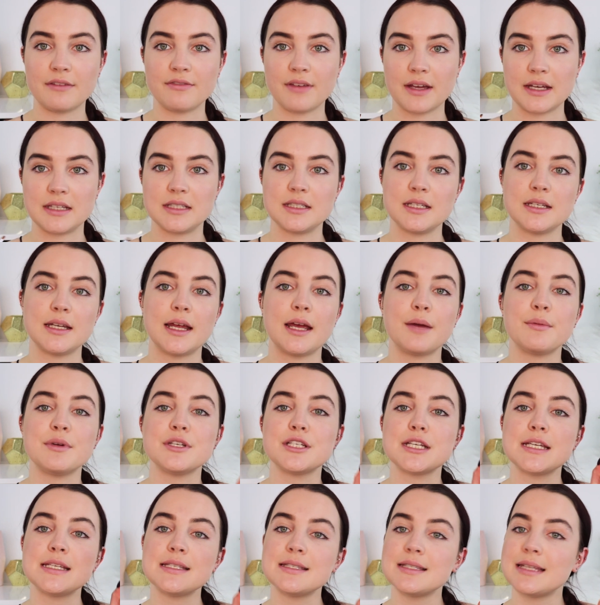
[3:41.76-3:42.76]
face today,
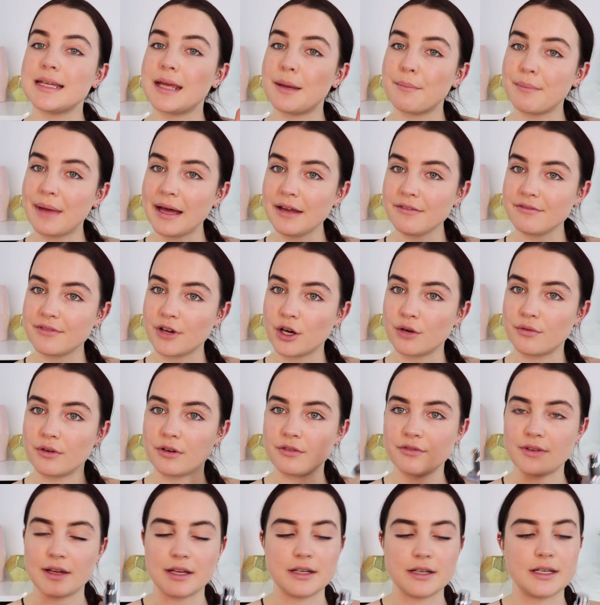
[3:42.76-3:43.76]
which is the Matte
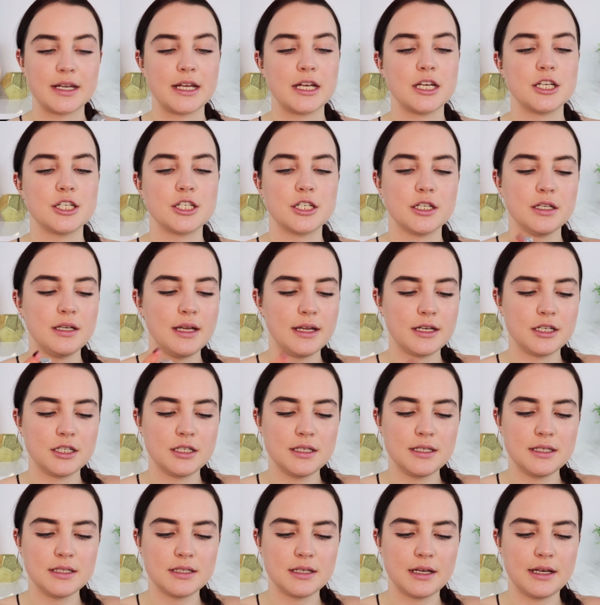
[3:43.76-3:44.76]
Velvet Foundation, and
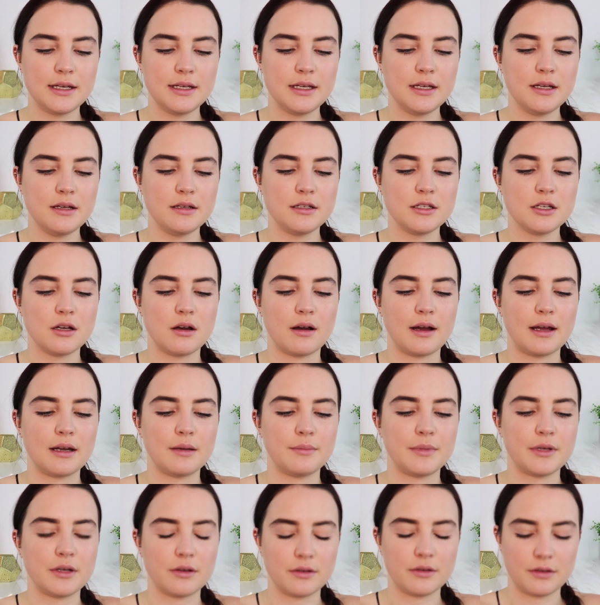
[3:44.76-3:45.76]
just taking a
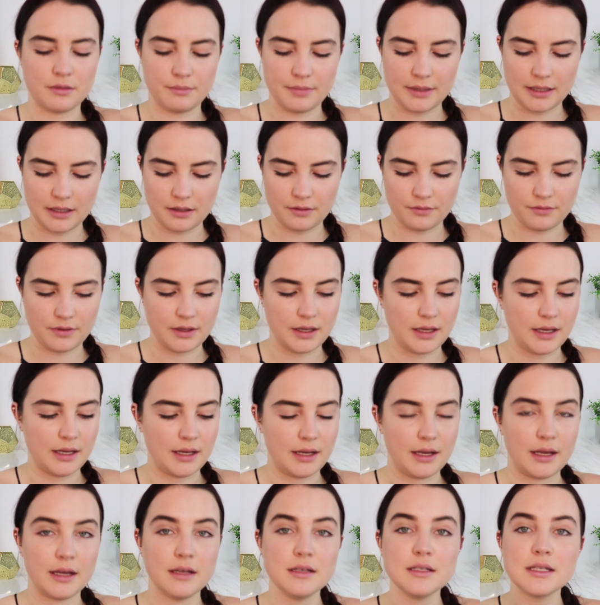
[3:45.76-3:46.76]
tiny bit on the back of the
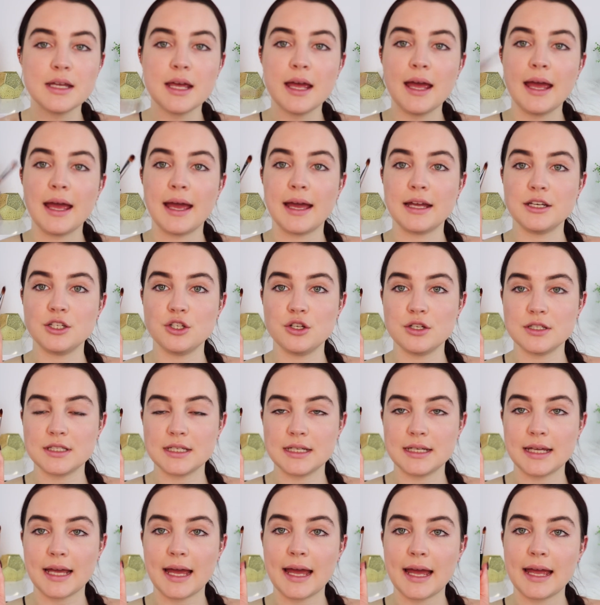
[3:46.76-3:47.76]
hand and
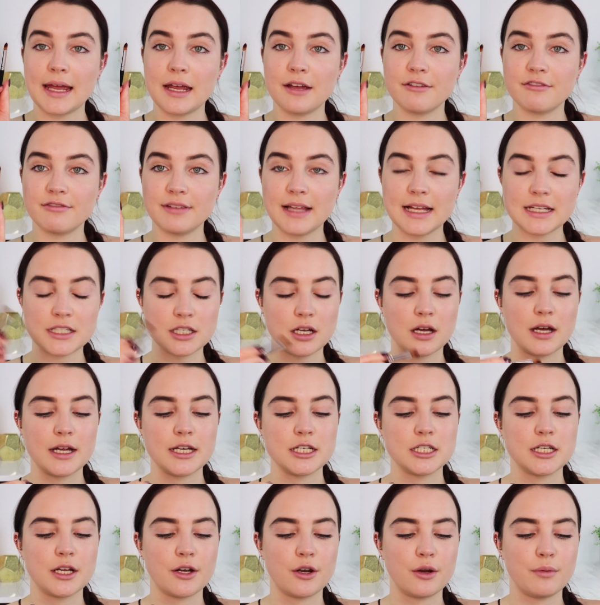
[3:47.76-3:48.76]
using a flat
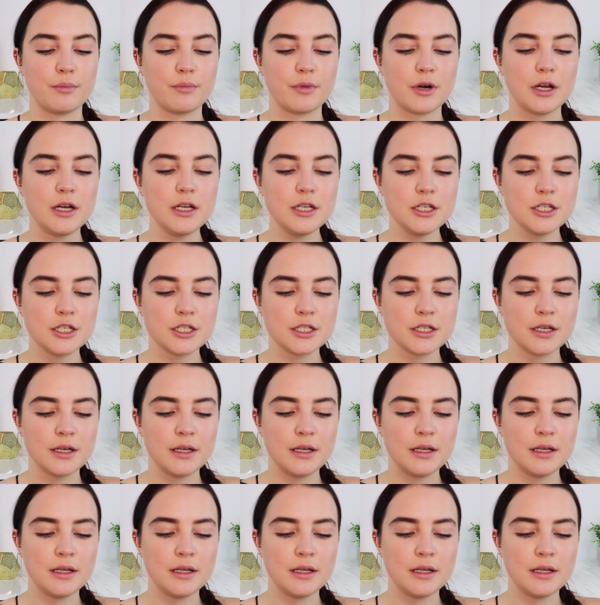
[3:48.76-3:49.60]
eyeshadow brush,